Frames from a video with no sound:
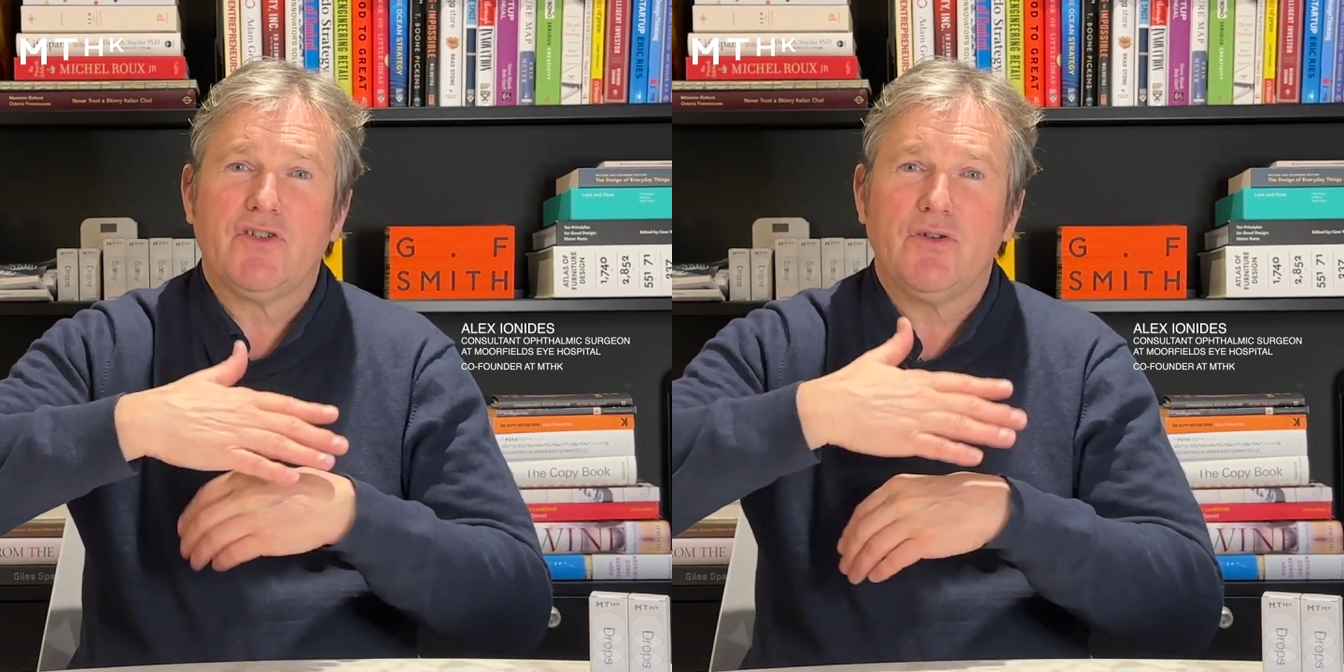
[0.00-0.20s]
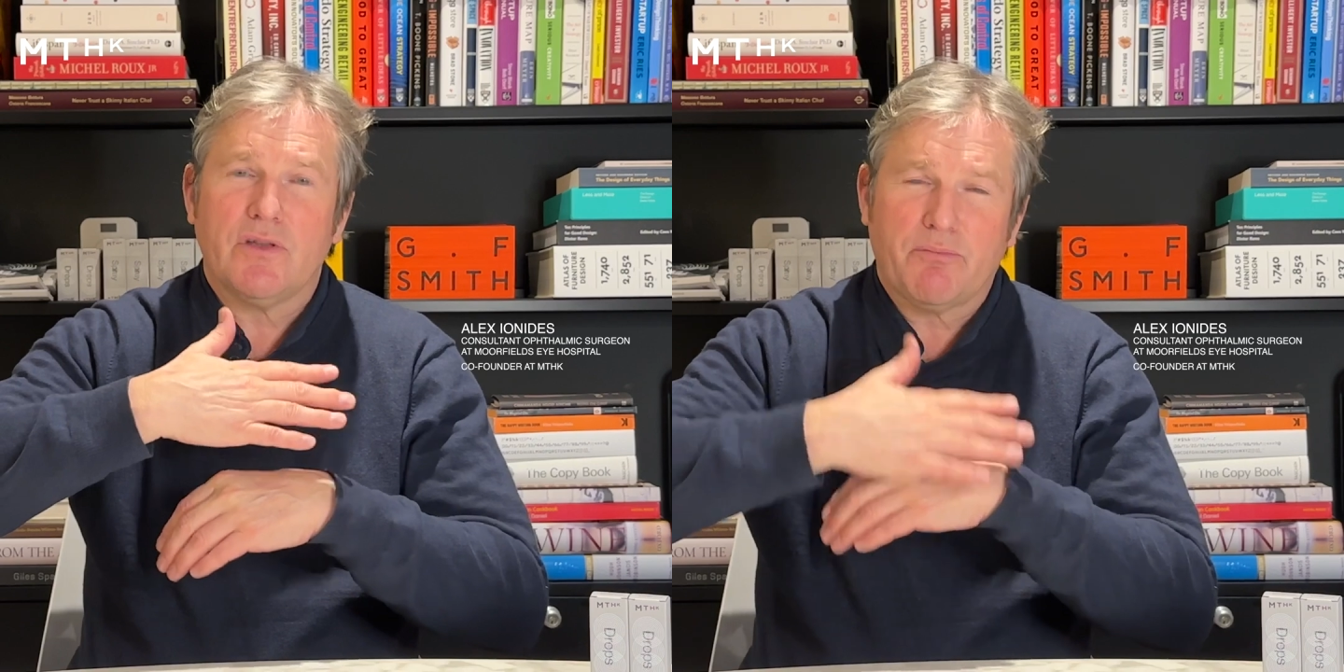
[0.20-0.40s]

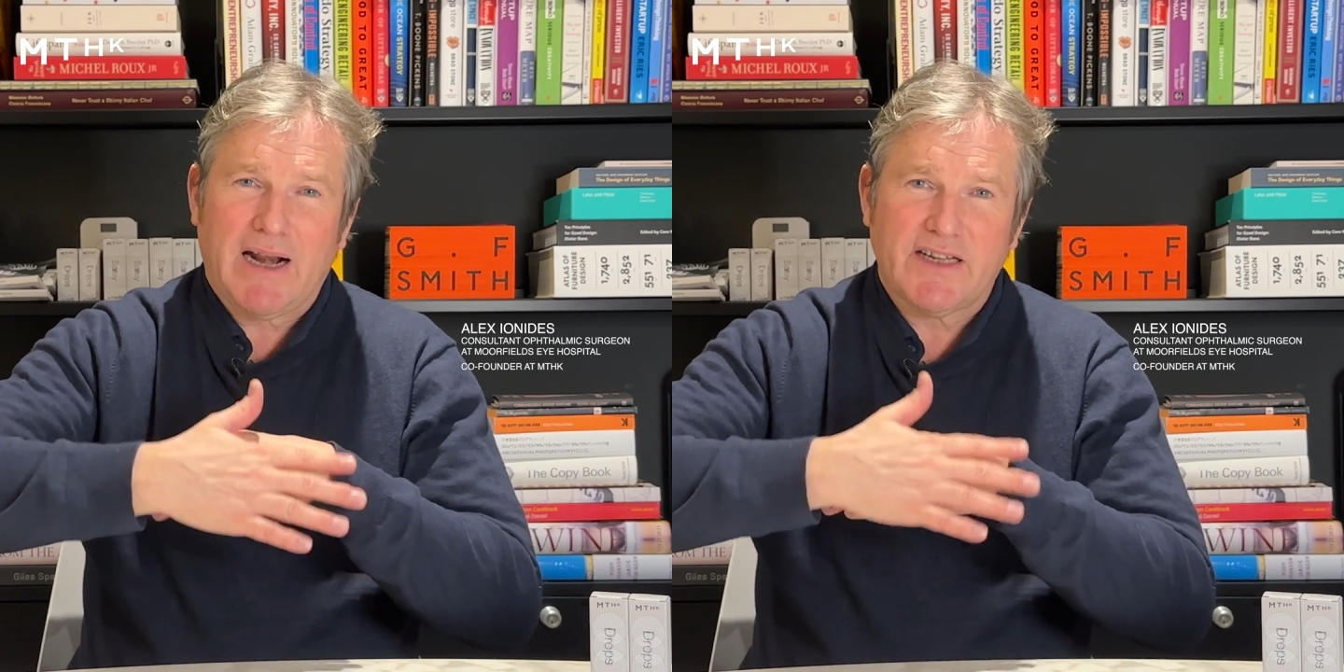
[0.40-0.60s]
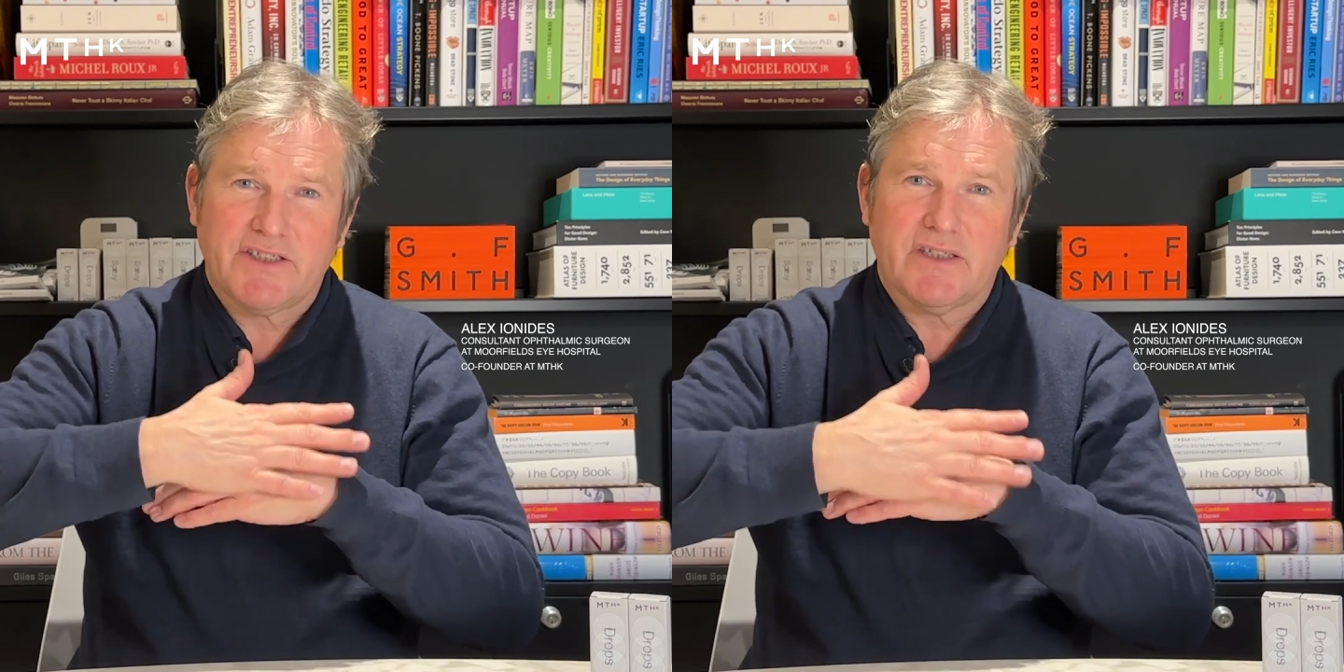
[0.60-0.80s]
to the
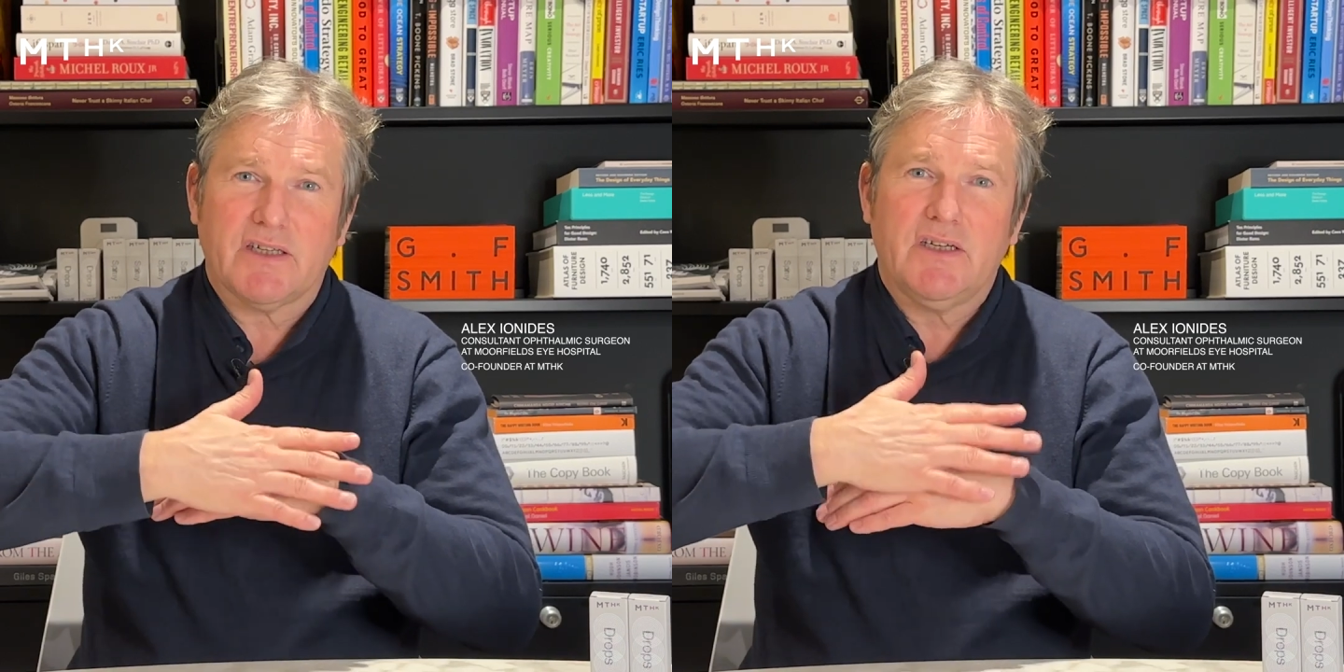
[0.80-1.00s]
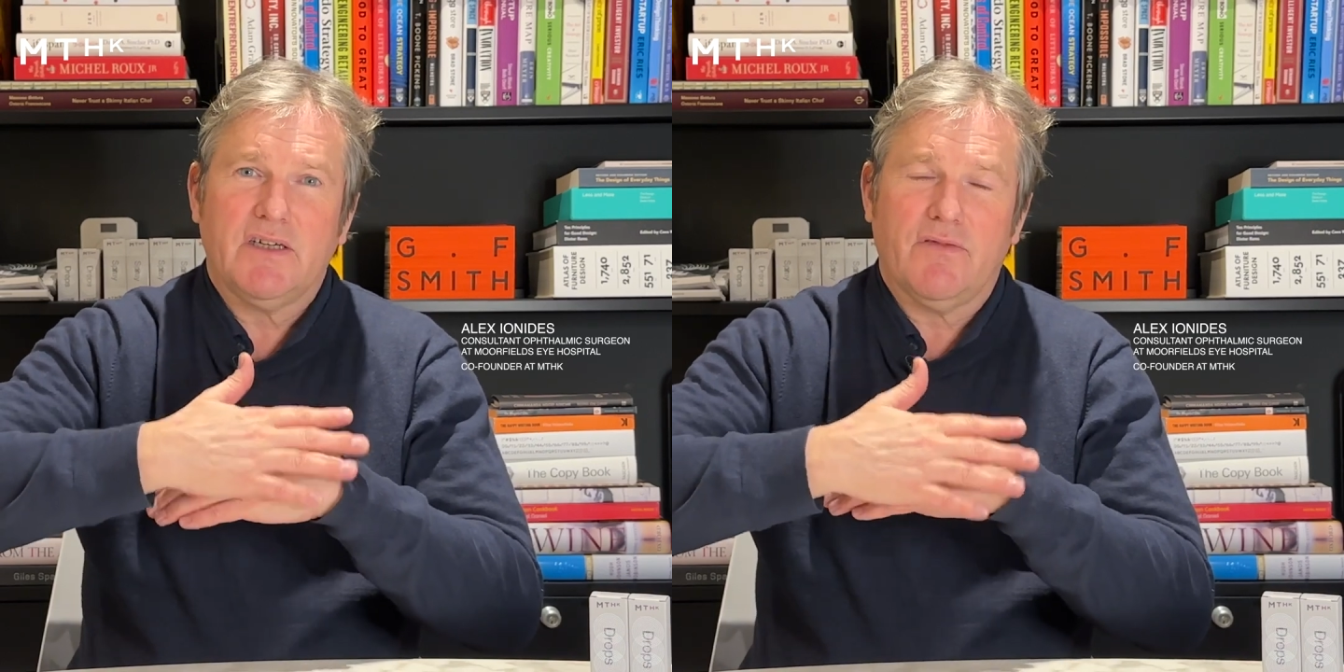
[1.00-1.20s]
plastic
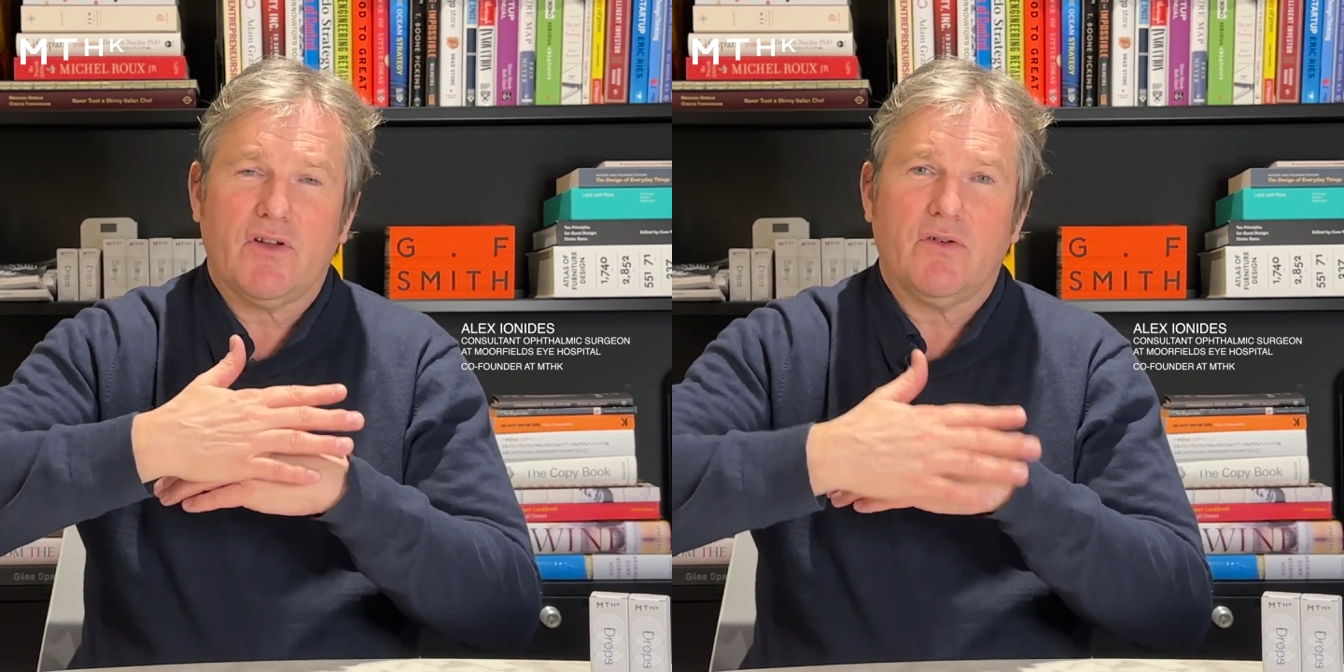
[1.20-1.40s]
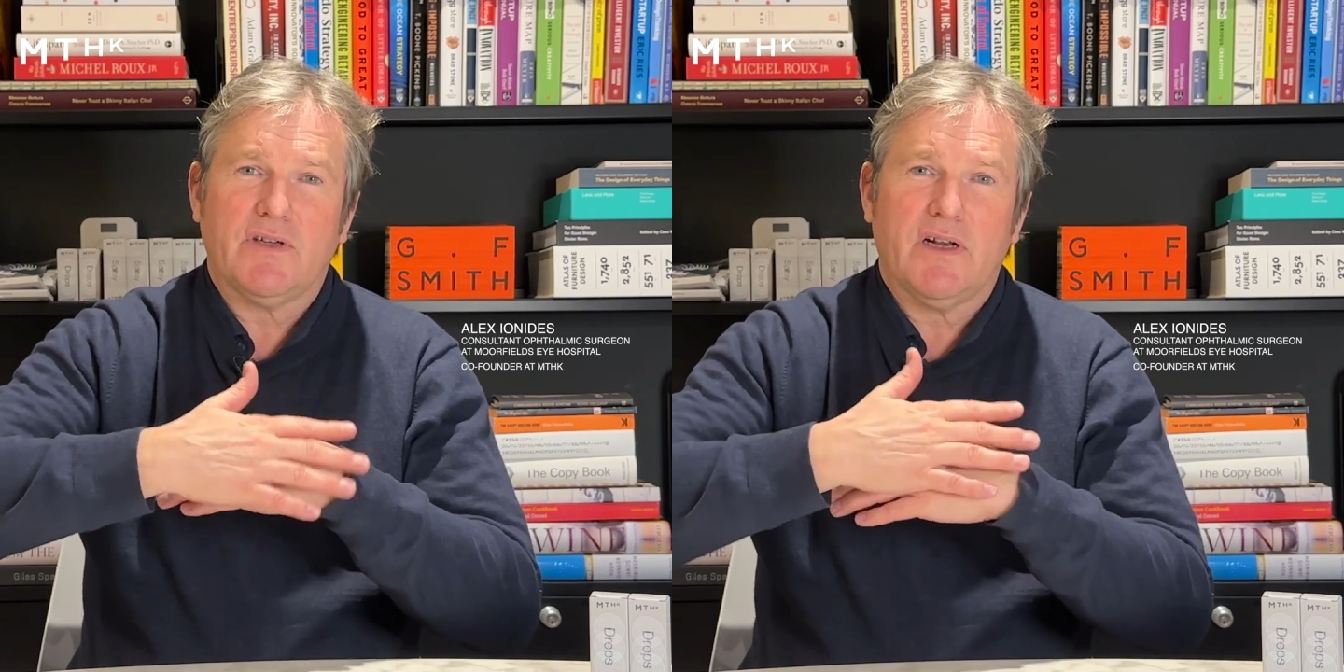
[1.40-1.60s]
of the
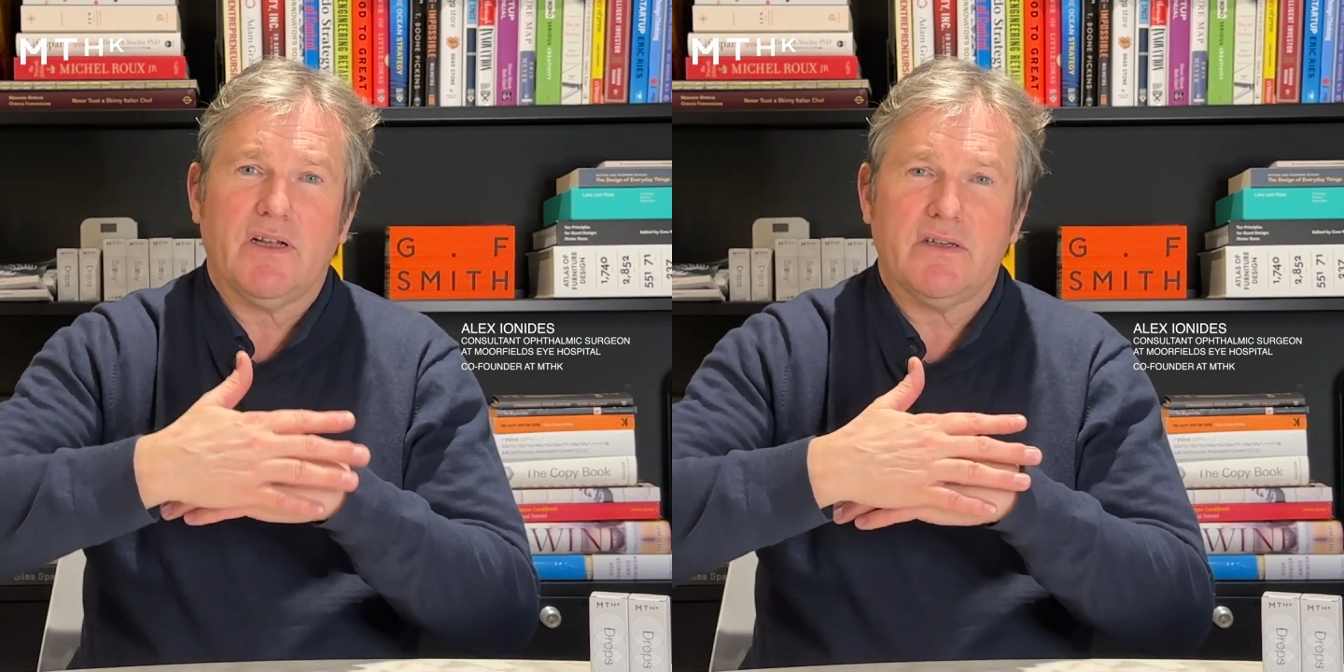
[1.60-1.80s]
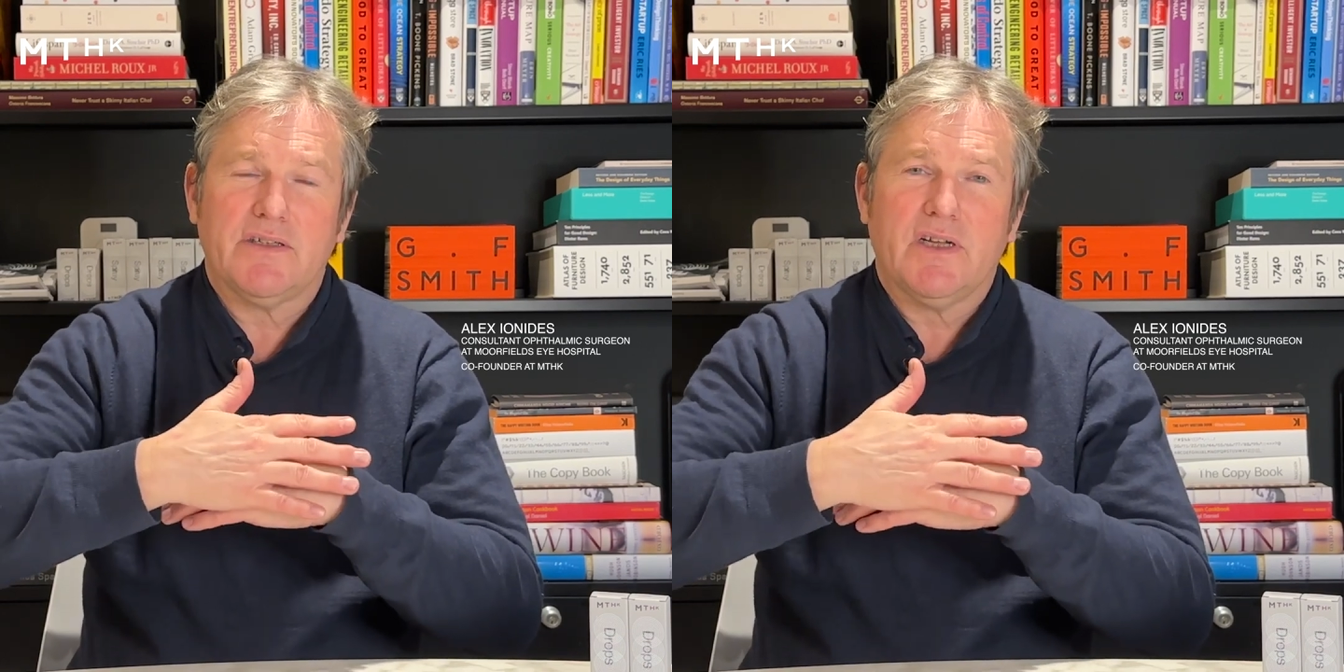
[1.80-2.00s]
contact
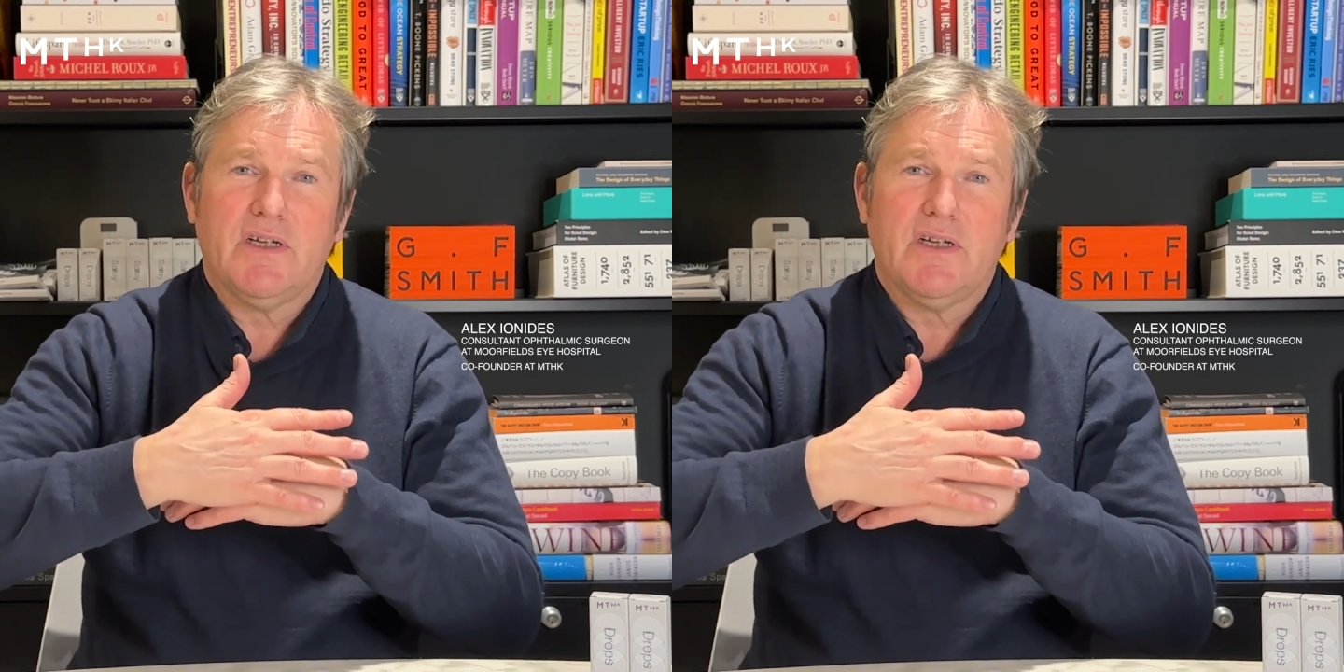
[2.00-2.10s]
lens.